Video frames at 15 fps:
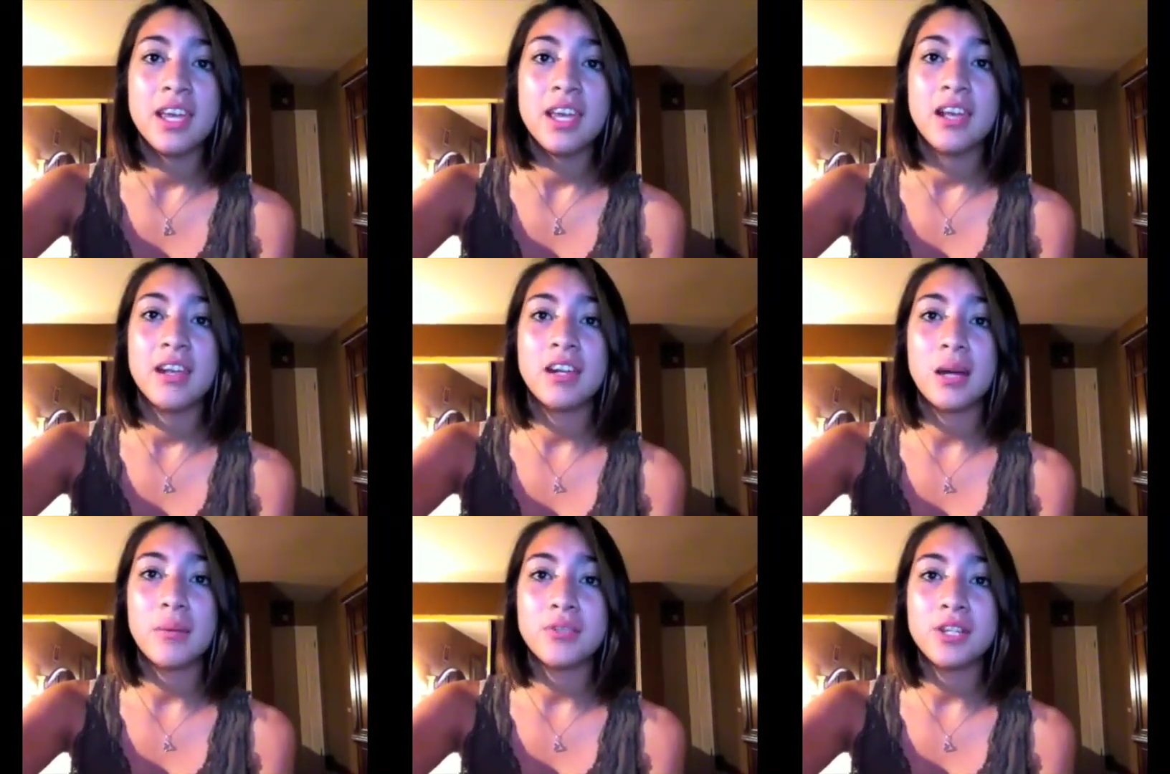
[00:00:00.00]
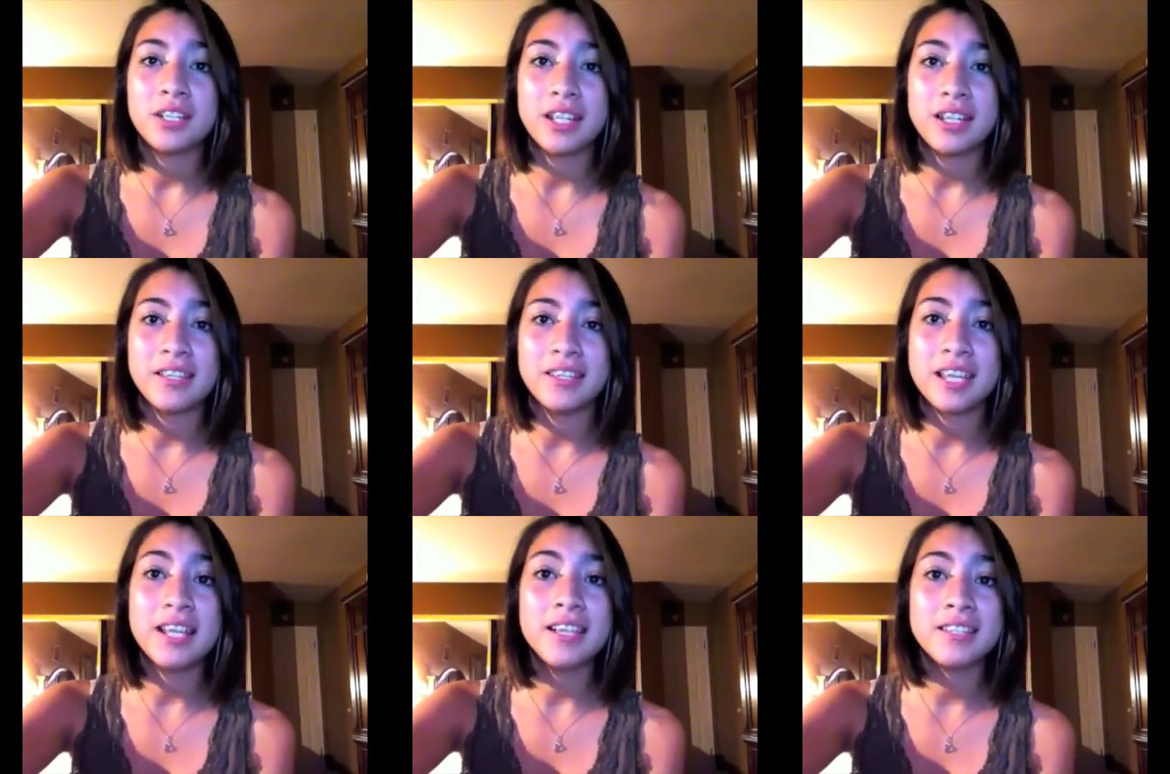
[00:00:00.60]
An object that
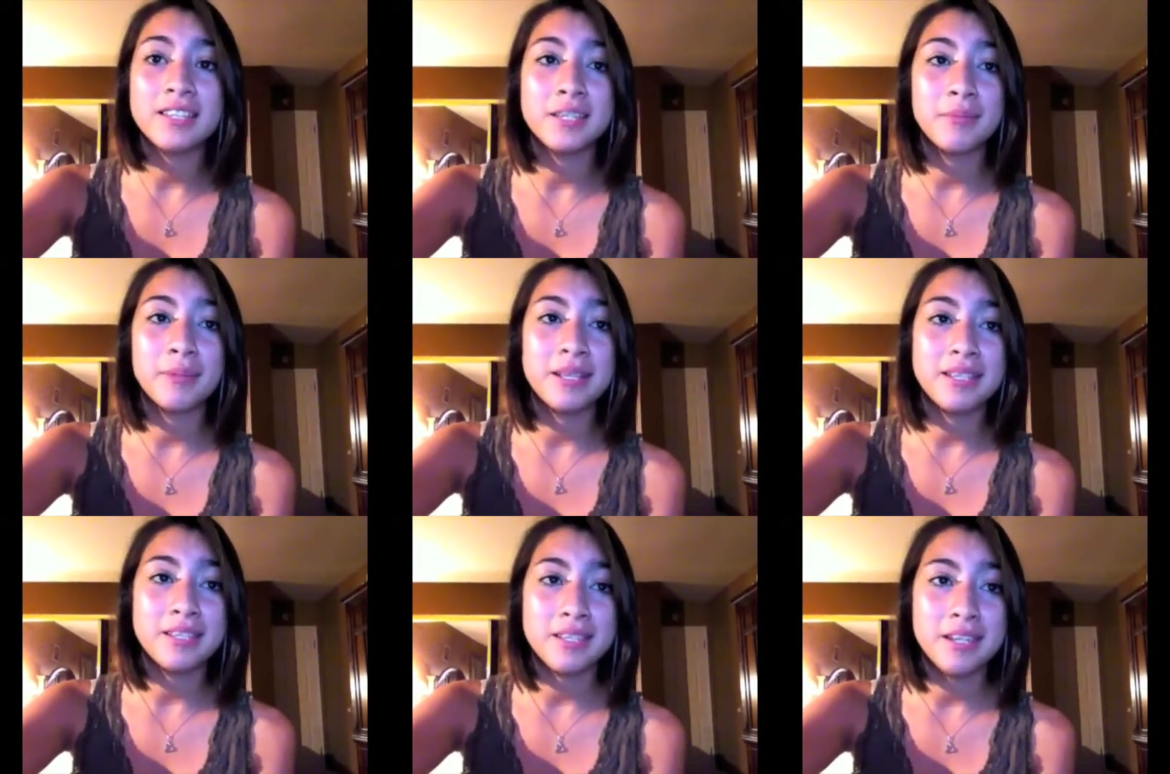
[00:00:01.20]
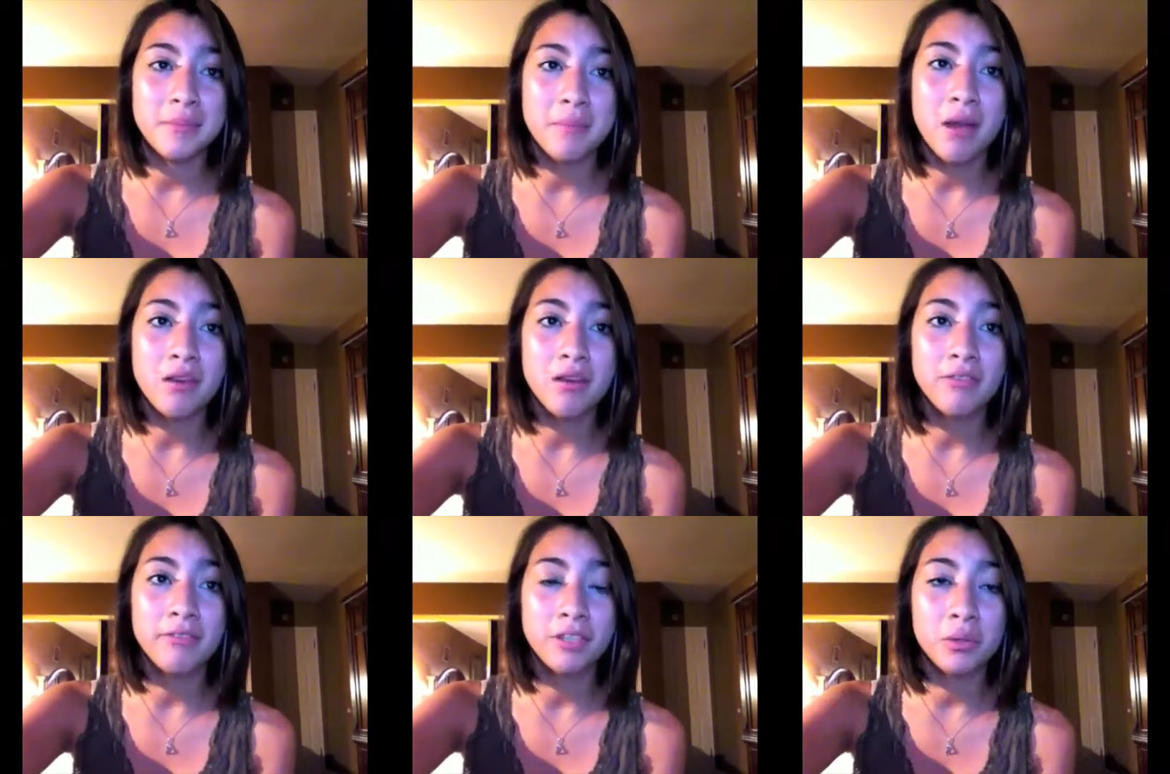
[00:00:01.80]
sinks displaces an amount
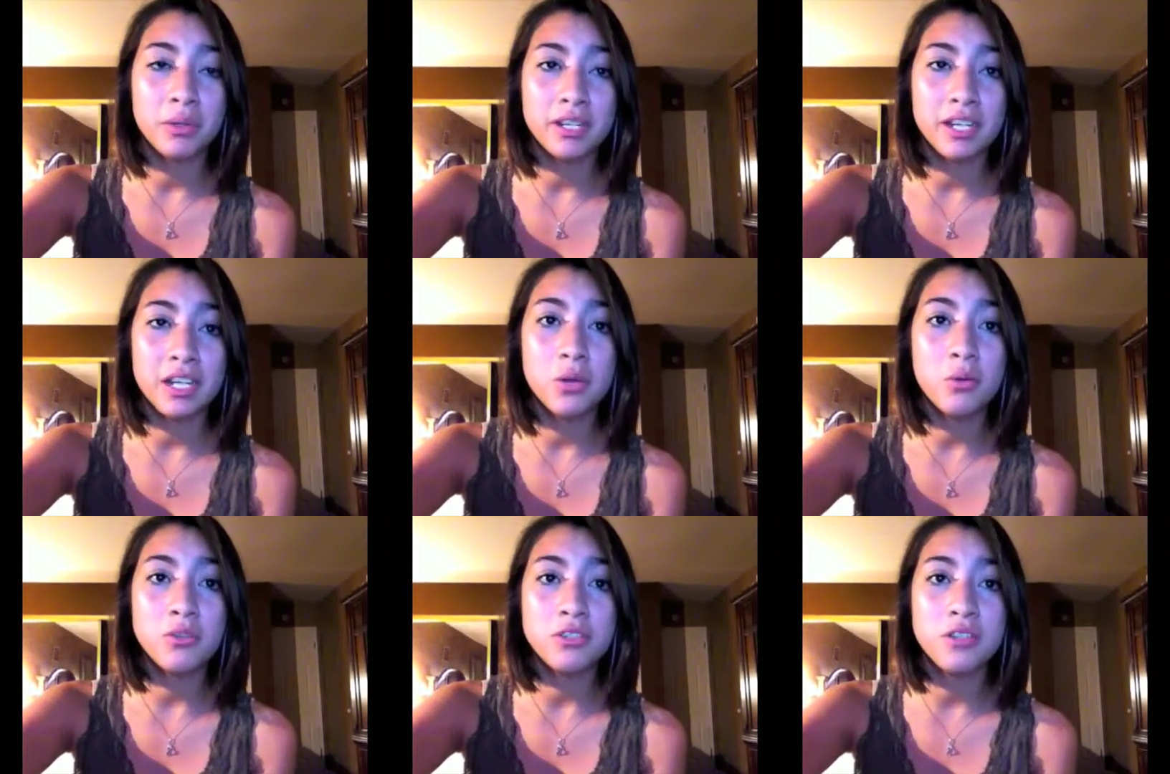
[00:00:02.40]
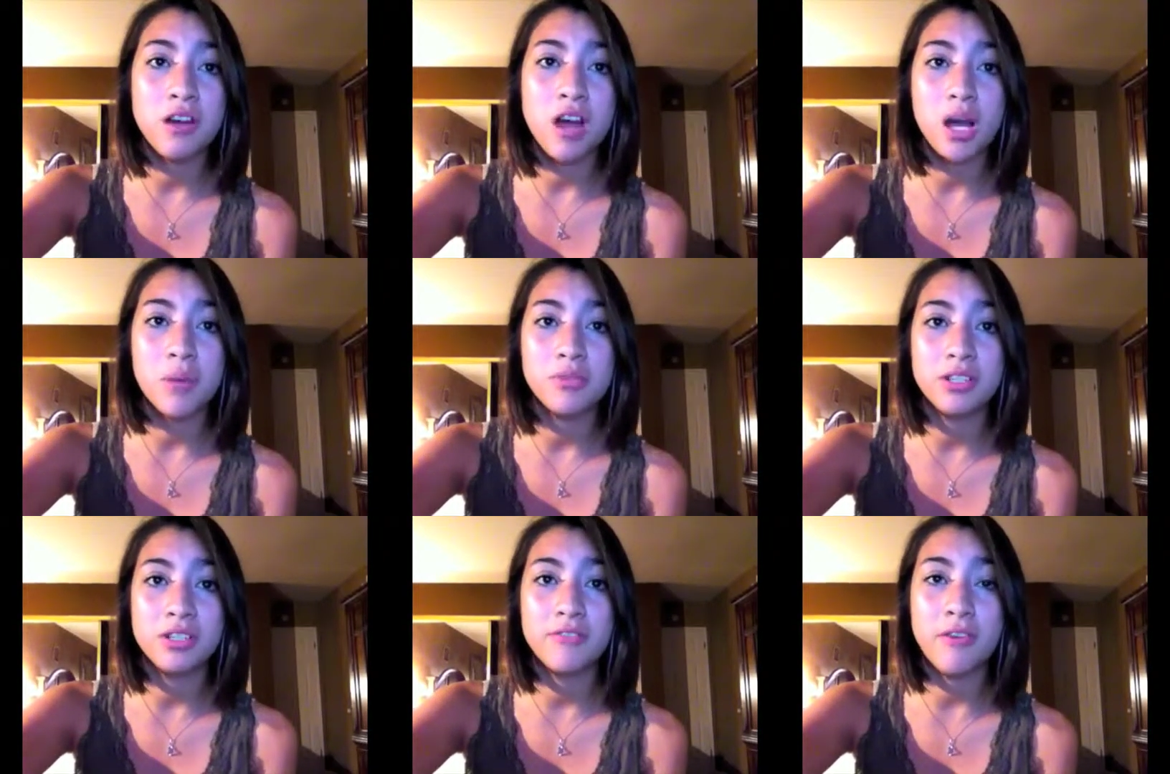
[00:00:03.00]
of fluid equal to the
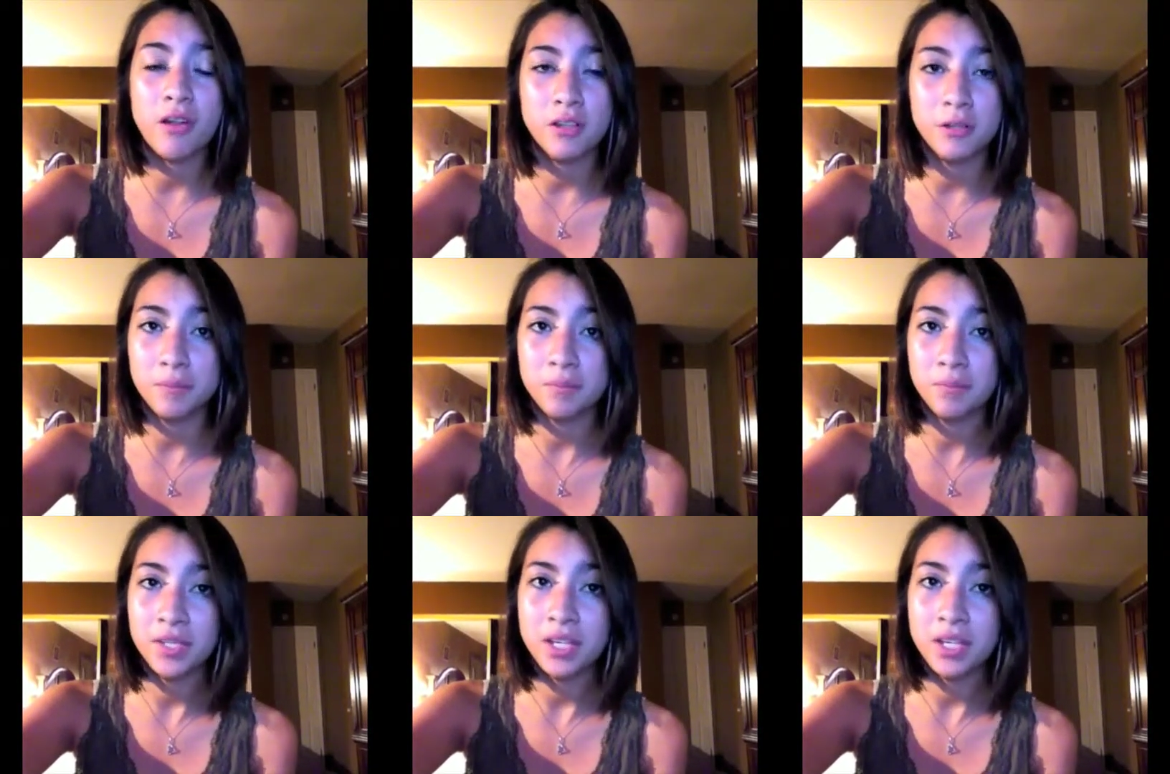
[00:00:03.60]
object's volume.